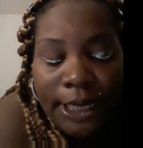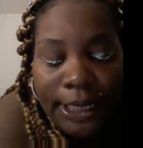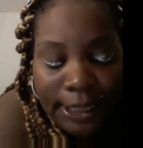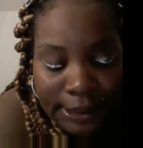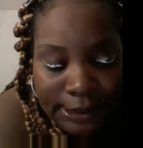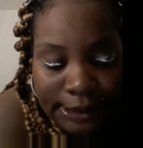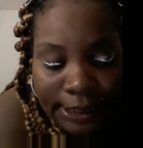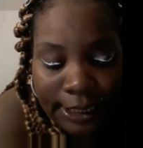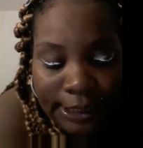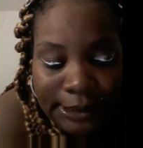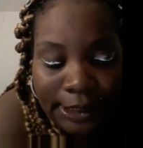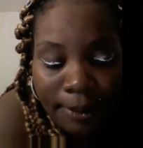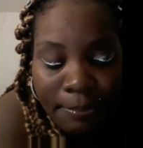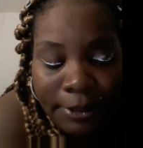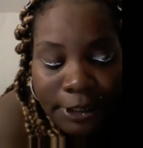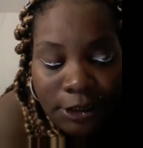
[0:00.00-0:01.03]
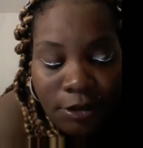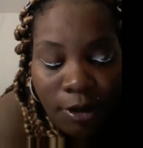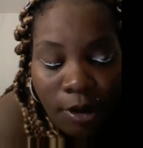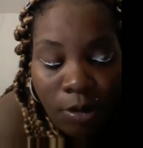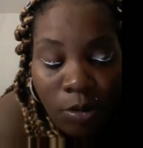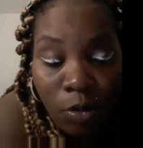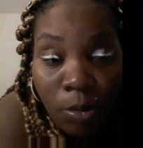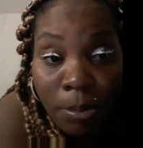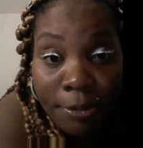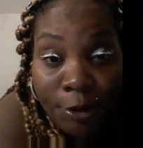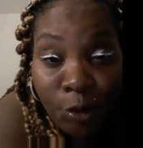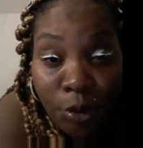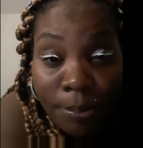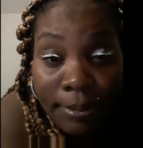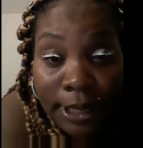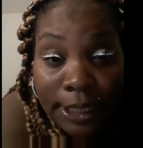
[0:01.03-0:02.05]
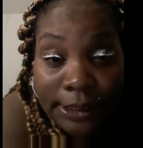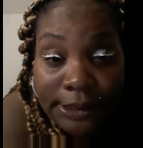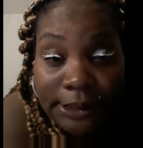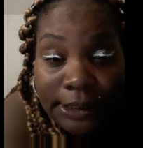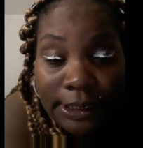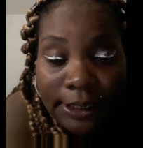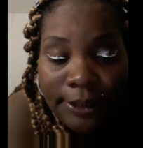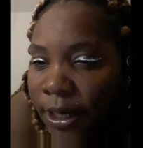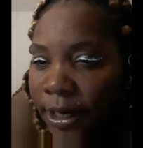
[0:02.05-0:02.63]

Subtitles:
And today's topic is called Open Door Policy.